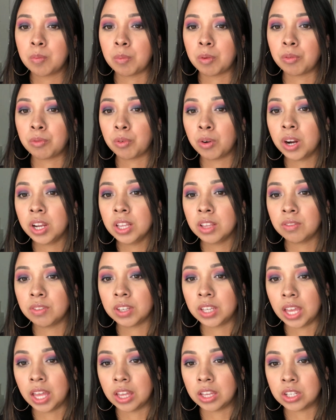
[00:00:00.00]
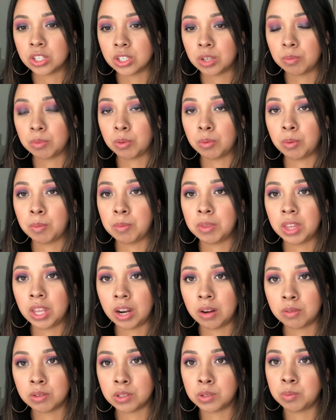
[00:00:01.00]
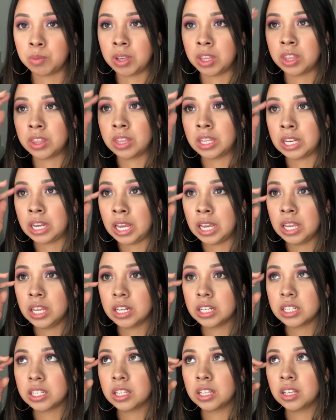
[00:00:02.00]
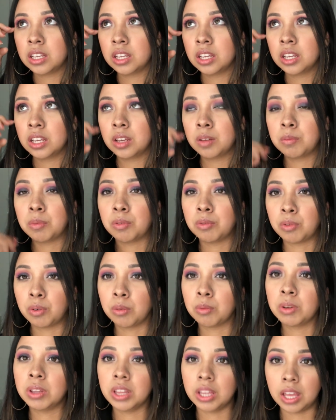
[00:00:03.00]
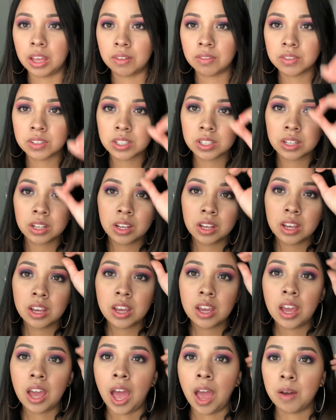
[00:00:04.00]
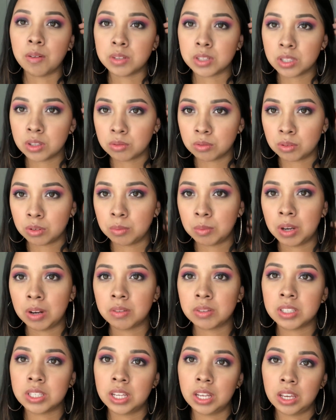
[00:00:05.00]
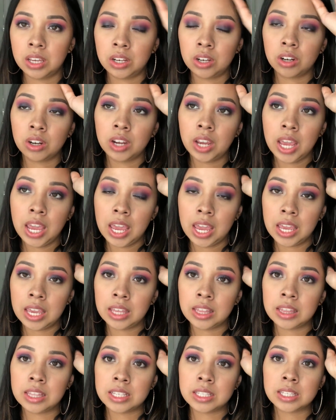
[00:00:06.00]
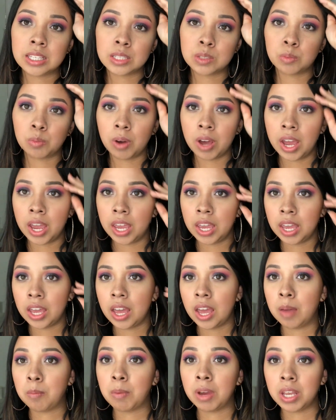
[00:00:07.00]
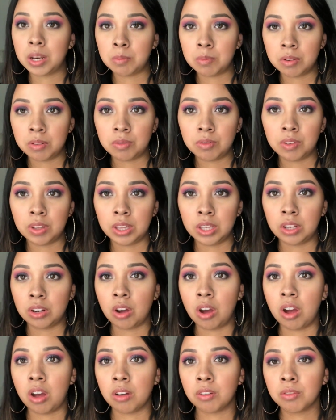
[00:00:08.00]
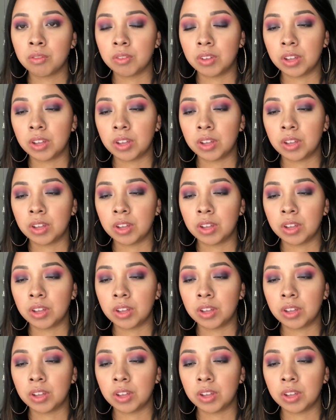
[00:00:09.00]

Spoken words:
before I left the Cali trip, the woman that I was with the night before we left, I was in the room and I was telling her, hey, this is why I might have been feeling off.